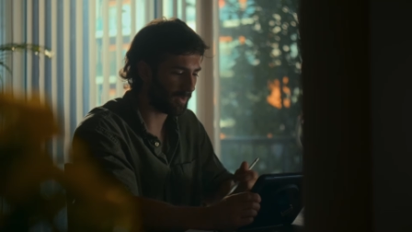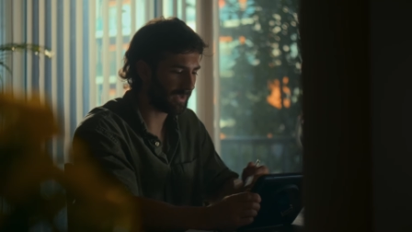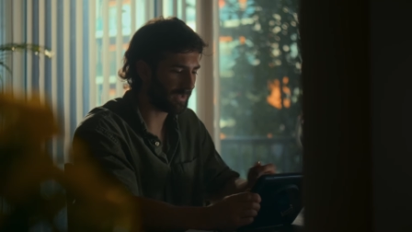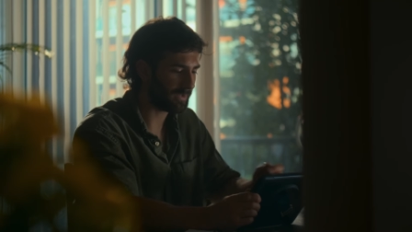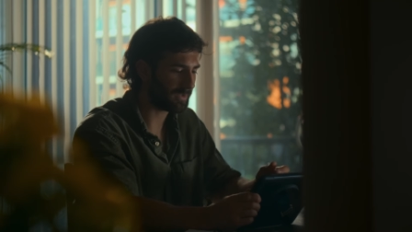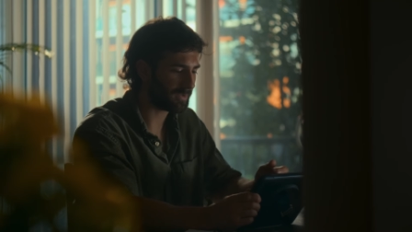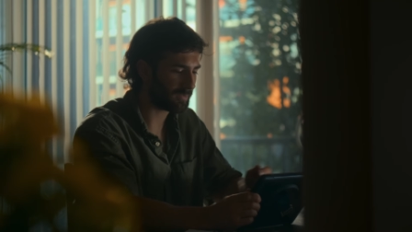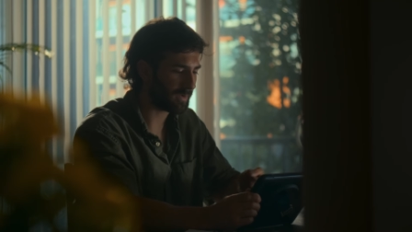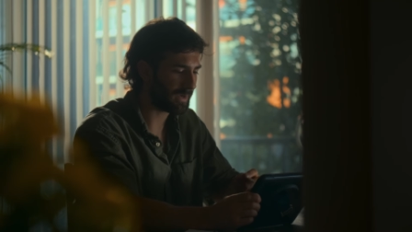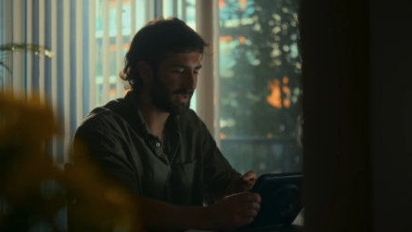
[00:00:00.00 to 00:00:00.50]

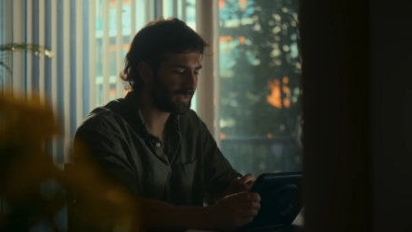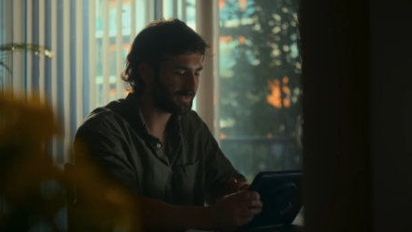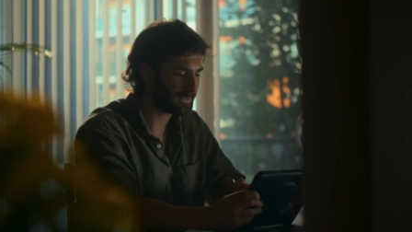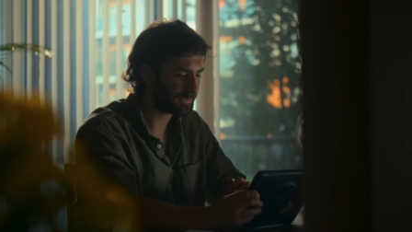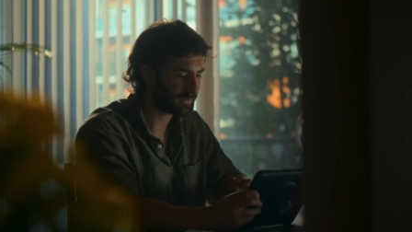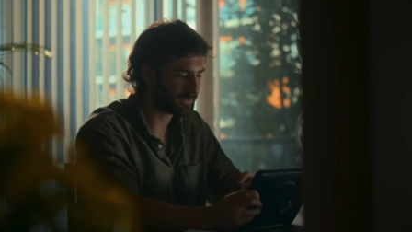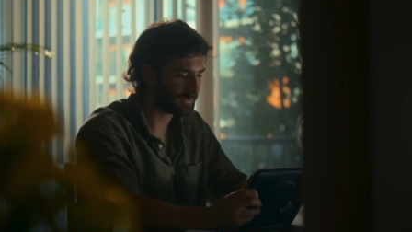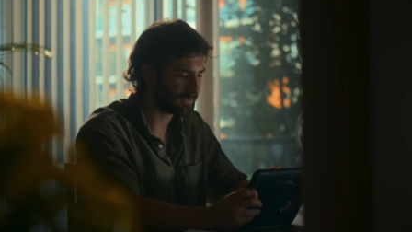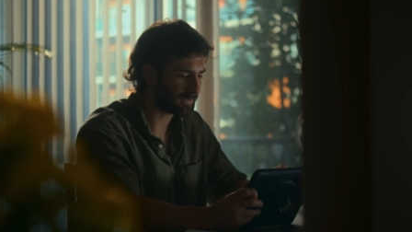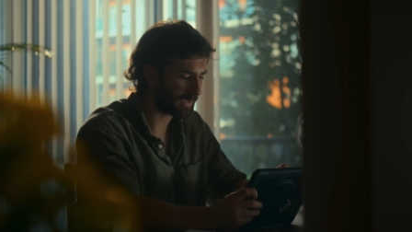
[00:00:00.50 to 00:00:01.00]
it
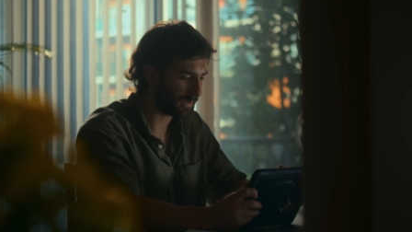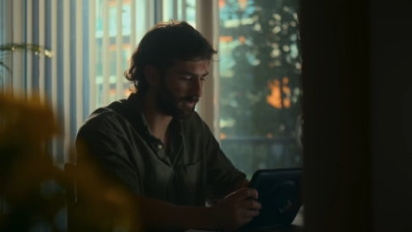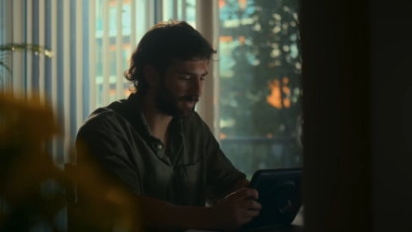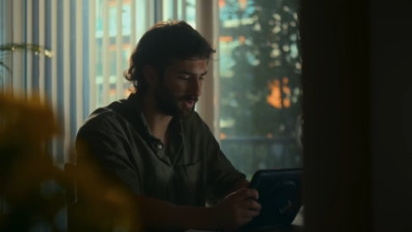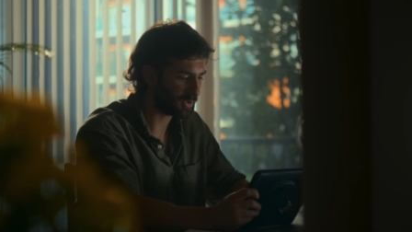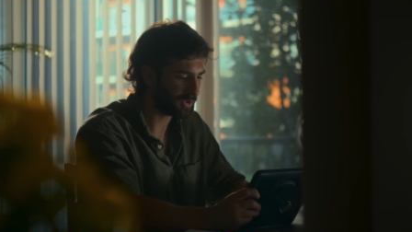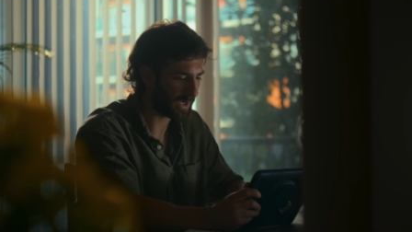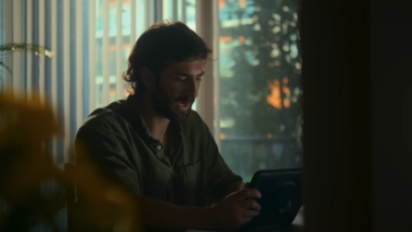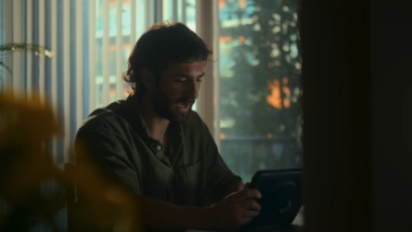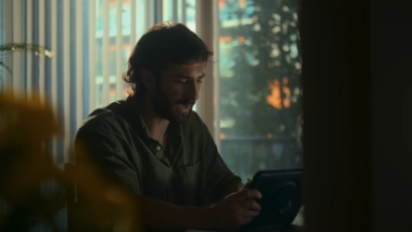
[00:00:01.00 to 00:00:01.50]
creates some
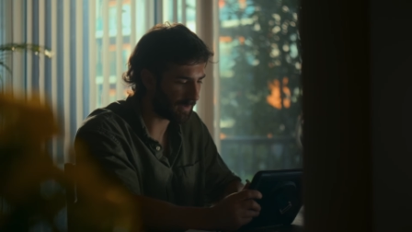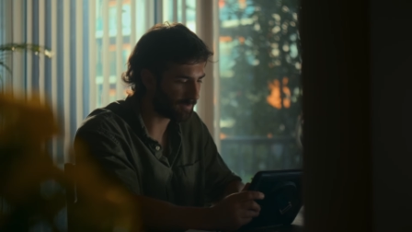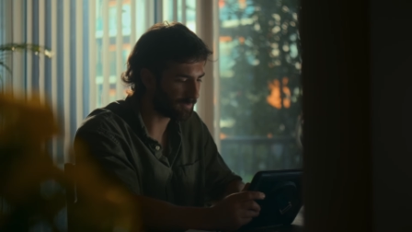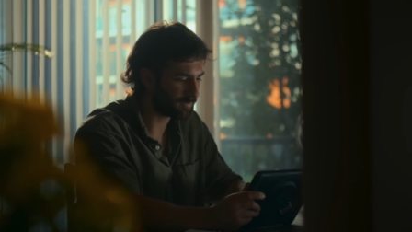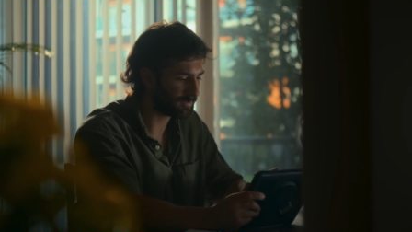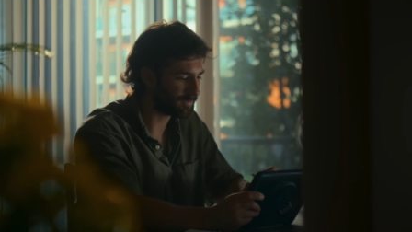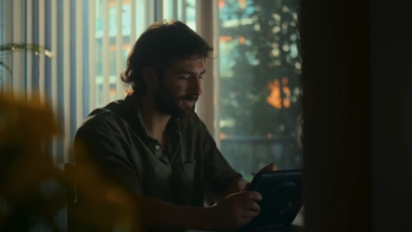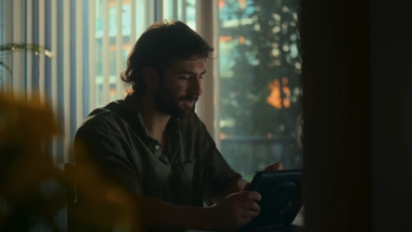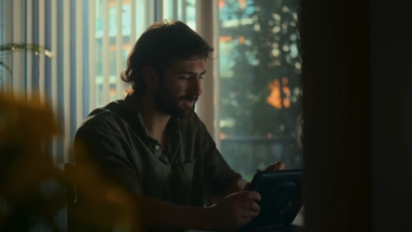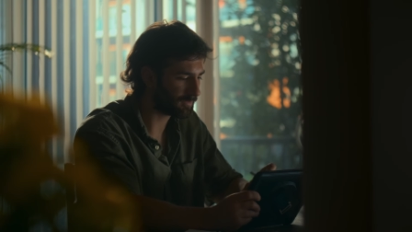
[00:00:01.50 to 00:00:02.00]

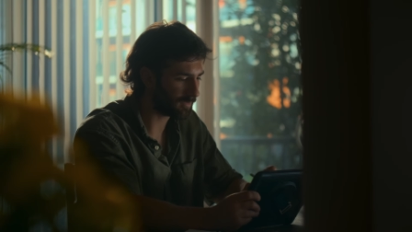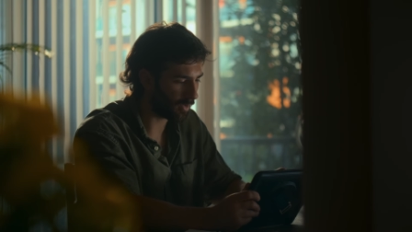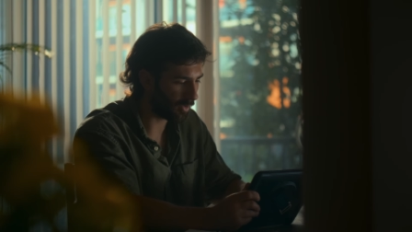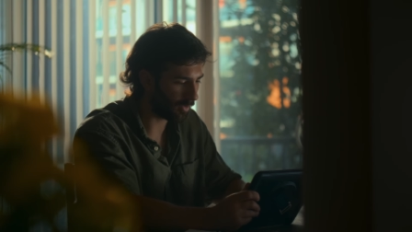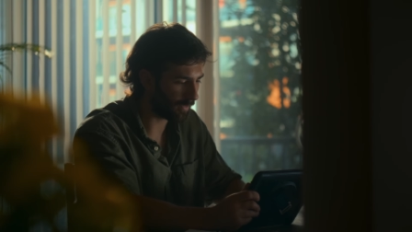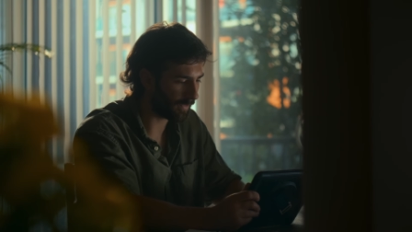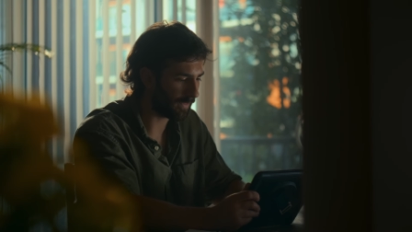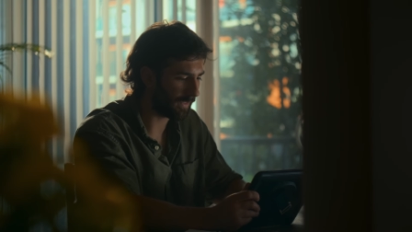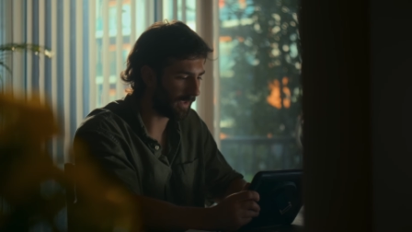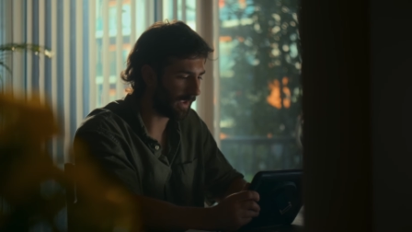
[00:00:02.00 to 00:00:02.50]
shapes
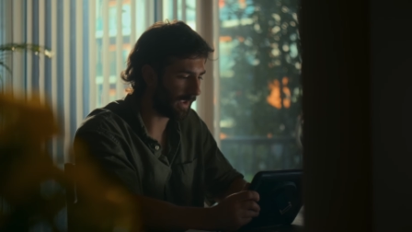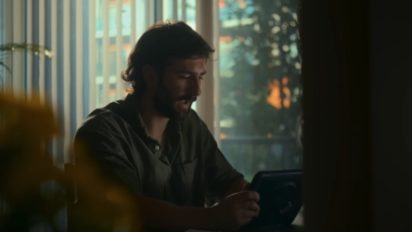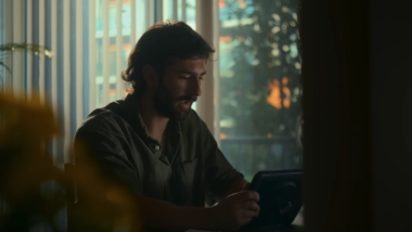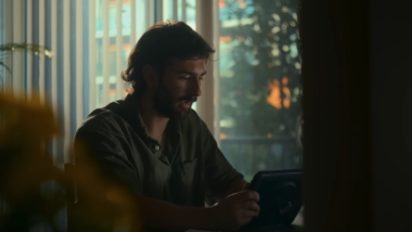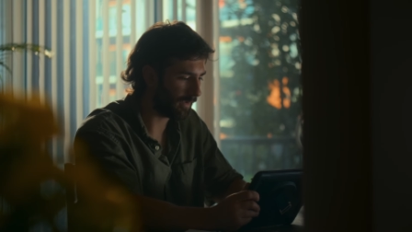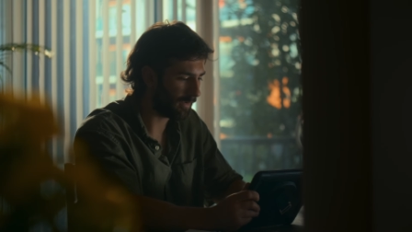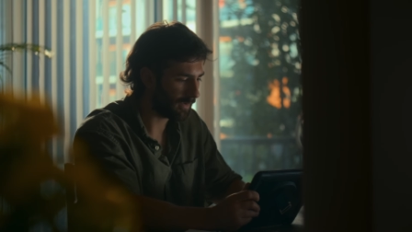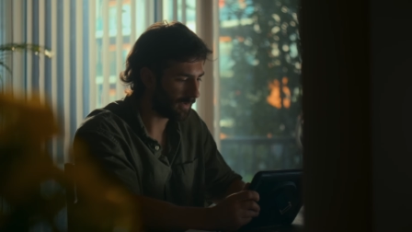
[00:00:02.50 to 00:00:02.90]
on the